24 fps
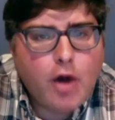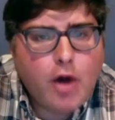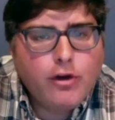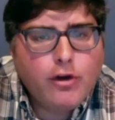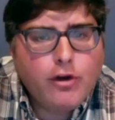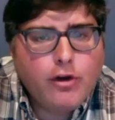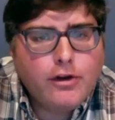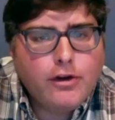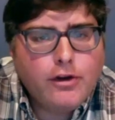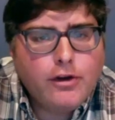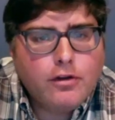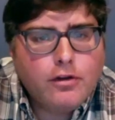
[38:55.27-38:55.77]
how
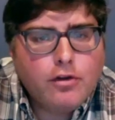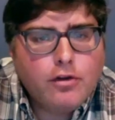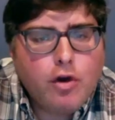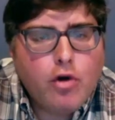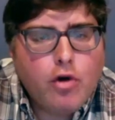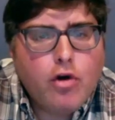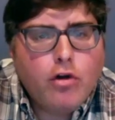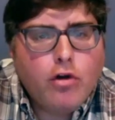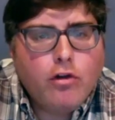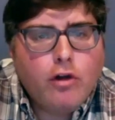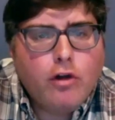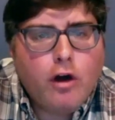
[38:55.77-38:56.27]
did
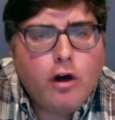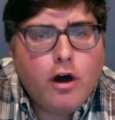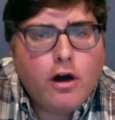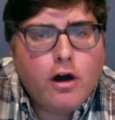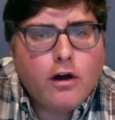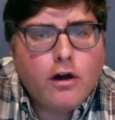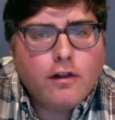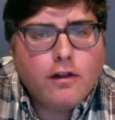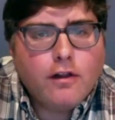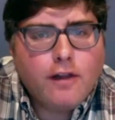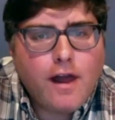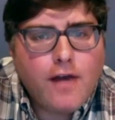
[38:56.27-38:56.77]
Local
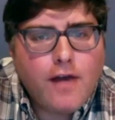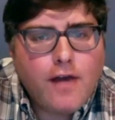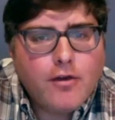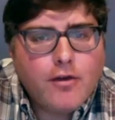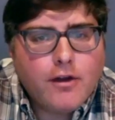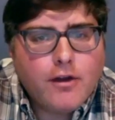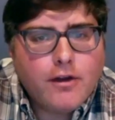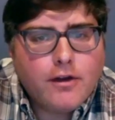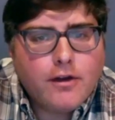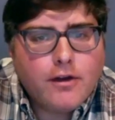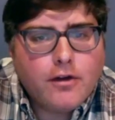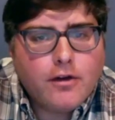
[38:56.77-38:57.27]
Law
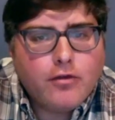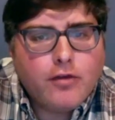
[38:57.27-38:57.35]
11